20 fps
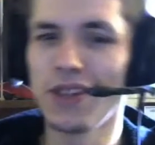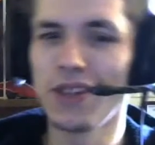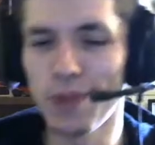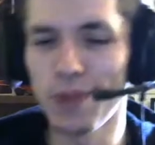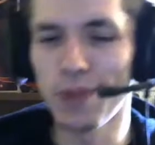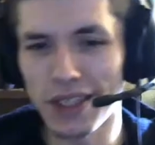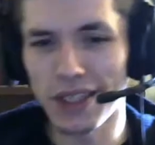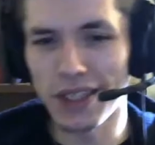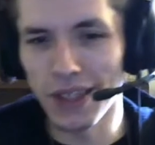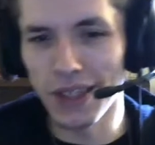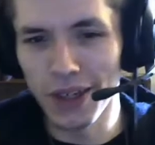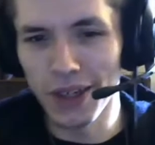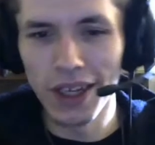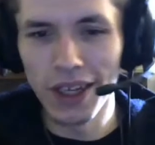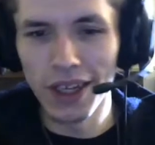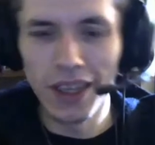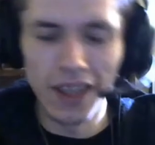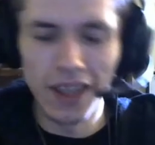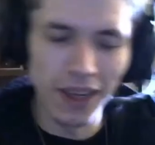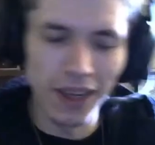But so
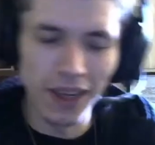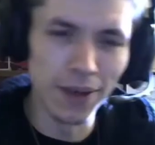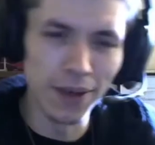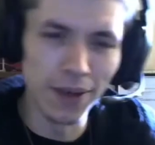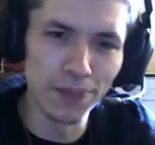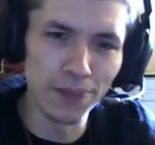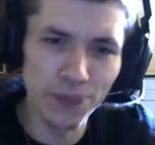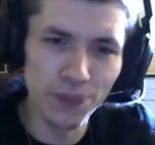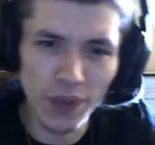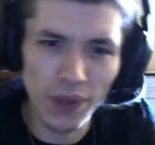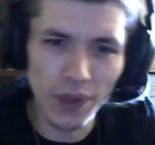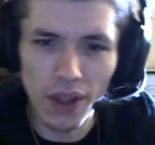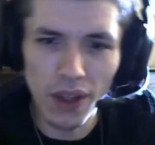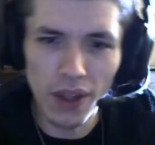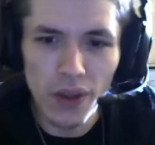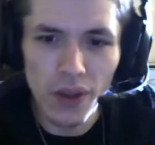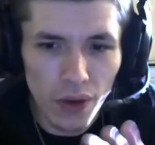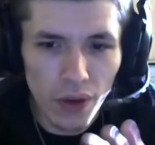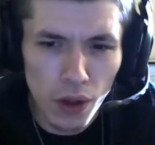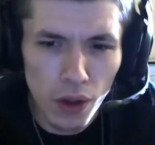um,
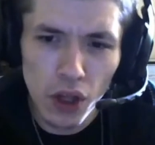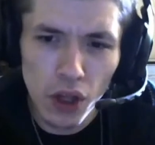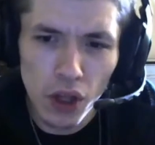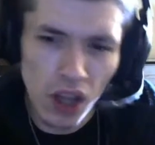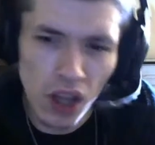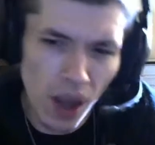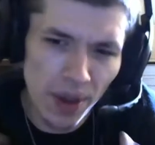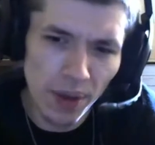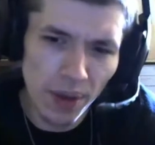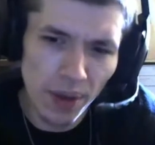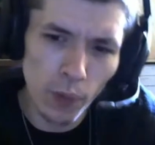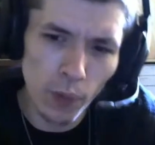coming